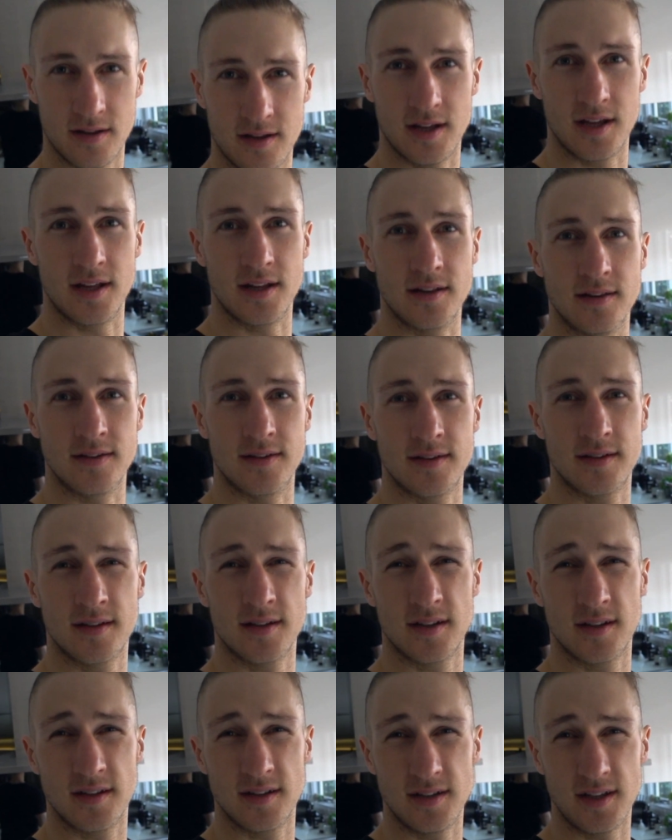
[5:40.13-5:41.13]
and
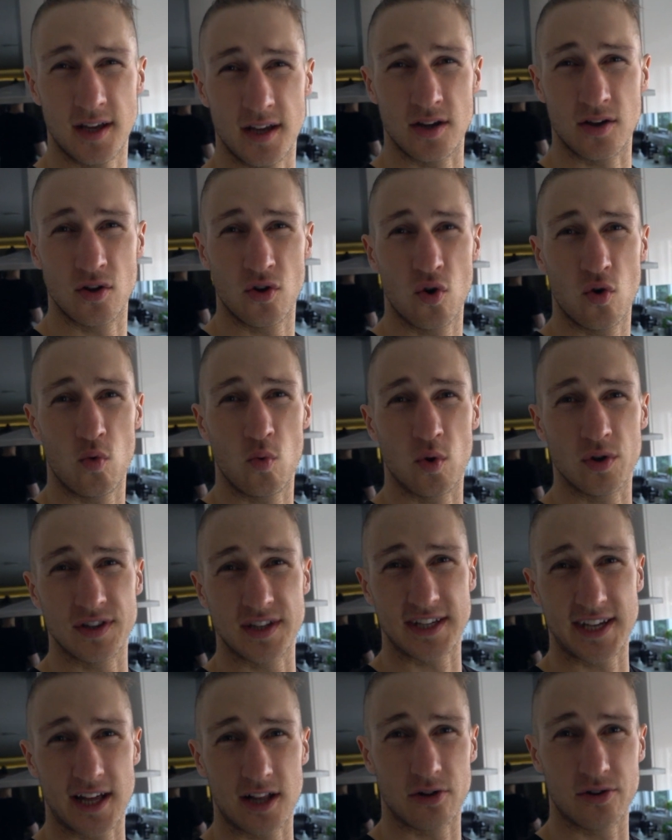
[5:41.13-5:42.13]
yeah, what the
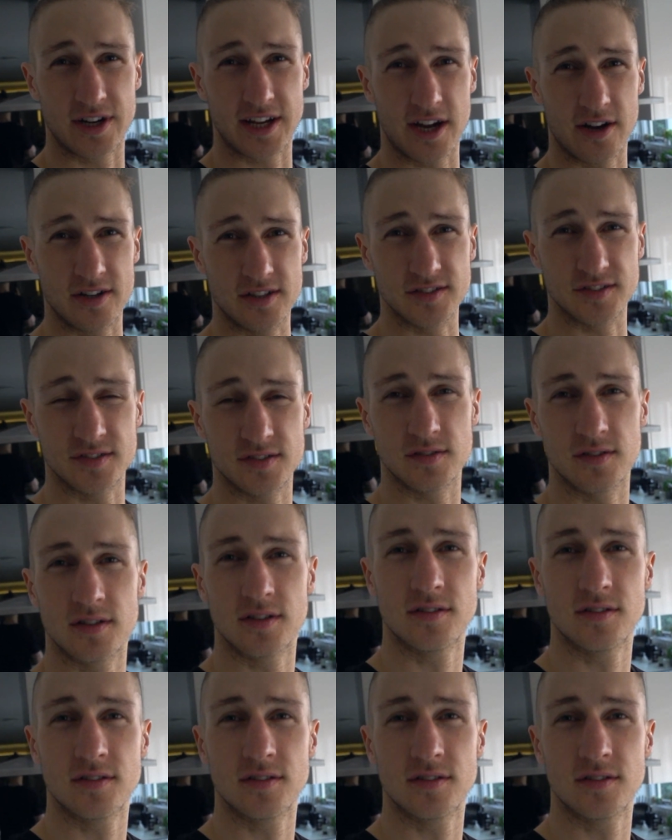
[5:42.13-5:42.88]
calorie count is.